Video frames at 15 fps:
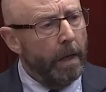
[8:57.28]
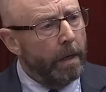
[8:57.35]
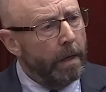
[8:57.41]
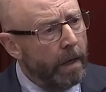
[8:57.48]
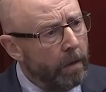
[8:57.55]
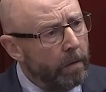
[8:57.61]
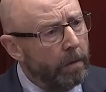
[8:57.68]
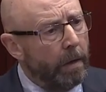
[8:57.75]

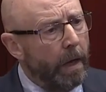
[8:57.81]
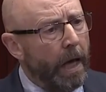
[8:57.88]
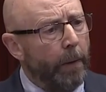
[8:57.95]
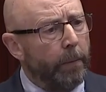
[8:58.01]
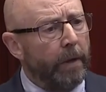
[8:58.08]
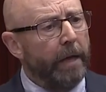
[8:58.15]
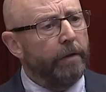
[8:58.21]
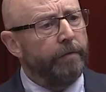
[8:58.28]
Now, I
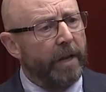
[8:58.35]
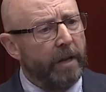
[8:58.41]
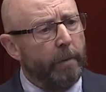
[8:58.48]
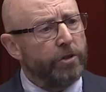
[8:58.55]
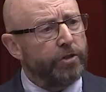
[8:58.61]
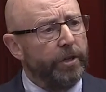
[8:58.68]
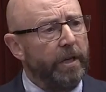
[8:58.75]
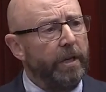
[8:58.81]
would like very
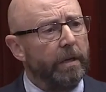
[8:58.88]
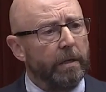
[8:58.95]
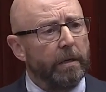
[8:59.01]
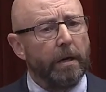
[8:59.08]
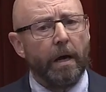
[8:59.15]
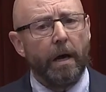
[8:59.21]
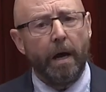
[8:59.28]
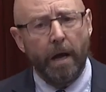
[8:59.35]
much to
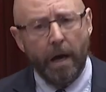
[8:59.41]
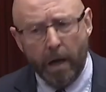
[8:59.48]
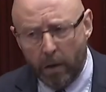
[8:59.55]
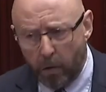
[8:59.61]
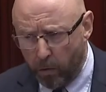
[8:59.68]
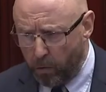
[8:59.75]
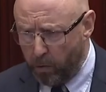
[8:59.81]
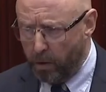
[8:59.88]
hear
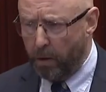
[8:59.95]
how